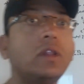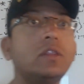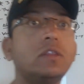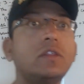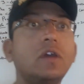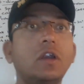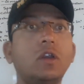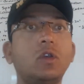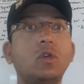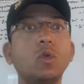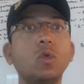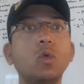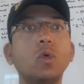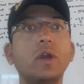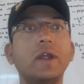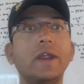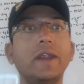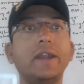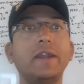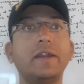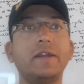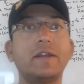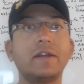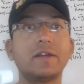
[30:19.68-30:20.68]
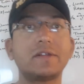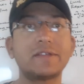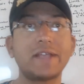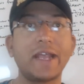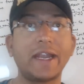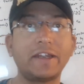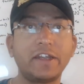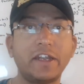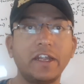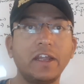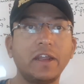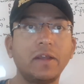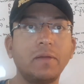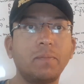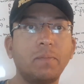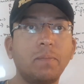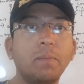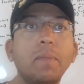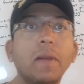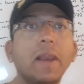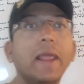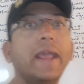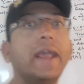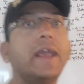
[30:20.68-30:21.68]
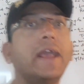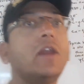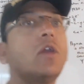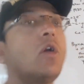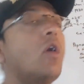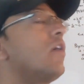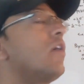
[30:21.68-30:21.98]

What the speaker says: the two intersecting plane, or